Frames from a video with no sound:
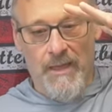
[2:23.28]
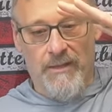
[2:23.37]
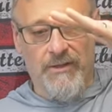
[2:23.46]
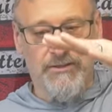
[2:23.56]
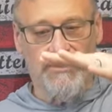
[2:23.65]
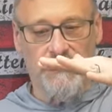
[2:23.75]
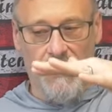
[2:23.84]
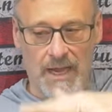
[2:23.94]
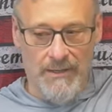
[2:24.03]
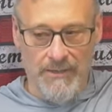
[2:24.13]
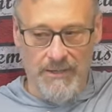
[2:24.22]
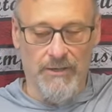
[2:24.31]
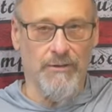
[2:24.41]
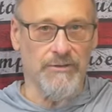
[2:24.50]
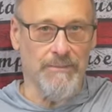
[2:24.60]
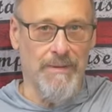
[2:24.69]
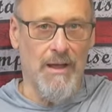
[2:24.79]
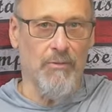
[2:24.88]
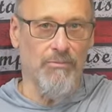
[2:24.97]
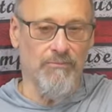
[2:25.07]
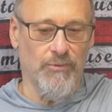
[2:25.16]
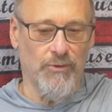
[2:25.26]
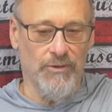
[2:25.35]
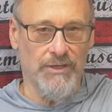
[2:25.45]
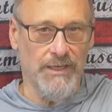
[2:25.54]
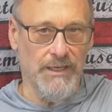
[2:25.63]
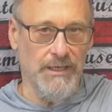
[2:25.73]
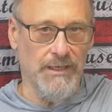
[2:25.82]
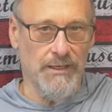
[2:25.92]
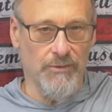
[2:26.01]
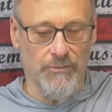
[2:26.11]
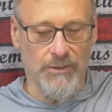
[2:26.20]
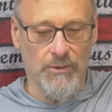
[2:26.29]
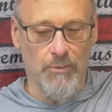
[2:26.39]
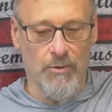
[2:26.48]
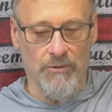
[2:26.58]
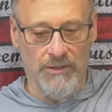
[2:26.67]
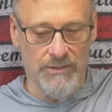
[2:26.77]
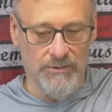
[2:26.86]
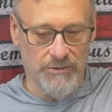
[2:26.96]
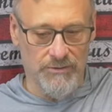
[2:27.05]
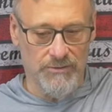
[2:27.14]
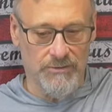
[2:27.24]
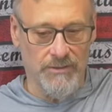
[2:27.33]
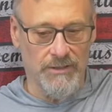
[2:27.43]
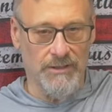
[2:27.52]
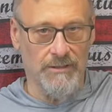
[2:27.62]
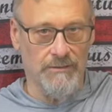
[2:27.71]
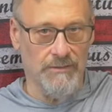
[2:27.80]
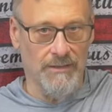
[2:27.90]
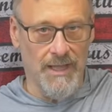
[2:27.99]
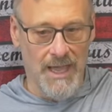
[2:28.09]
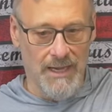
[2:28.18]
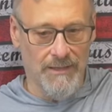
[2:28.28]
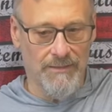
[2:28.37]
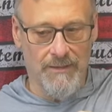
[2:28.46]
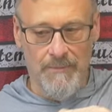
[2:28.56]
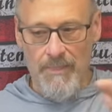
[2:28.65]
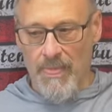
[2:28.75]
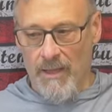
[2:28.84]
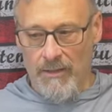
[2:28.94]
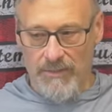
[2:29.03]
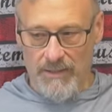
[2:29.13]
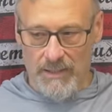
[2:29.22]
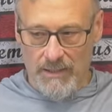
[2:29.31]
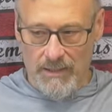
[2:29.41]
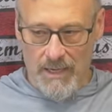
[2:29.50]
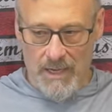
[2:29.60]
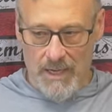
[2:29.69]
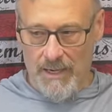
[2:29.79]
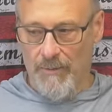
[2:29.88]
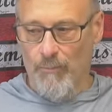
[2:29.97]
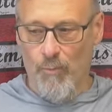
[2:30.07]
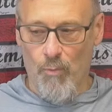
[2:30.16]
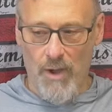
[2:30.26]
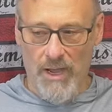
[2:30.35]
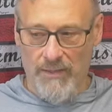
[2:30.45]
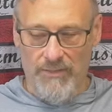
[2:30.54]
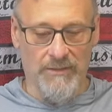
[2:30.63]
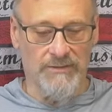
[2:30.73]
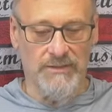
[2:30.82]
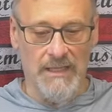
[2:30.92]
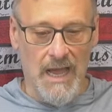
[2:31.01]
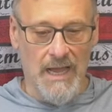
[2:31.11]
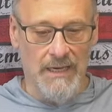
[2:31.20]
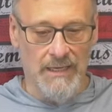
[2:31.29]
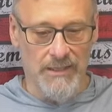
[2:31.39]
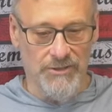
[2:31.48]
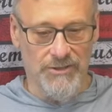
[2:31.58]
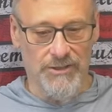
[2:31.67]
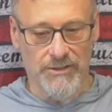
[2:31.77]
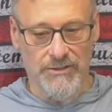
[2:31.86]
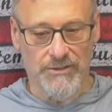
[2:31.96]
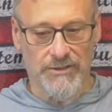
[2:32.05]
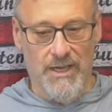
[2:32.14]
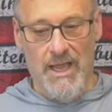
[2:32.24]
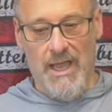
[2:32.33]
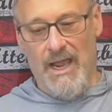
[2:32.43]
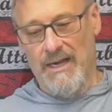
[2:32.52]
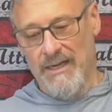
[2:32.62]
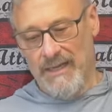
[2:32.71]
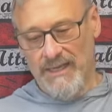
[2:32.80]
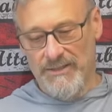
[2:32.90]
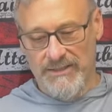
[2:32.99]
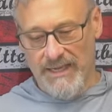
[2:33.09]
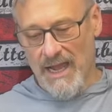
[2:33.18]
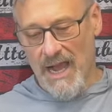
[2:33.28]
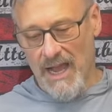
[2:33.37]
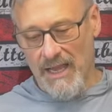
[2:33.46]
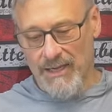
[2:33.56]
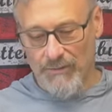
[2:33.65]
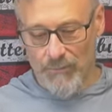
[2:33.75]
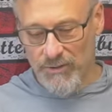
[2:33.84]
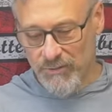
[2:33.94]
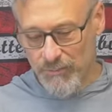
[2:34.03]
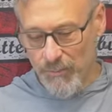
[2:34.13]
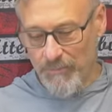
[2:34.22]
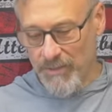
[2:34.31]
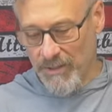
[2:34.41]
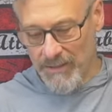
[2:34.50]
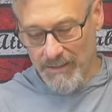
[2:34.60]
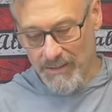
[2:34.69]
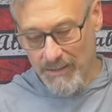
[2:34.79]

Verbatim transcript: this length here is about 13 and 3 quarter inches in length. The uh, width is 9 inches. And then they say height, which will be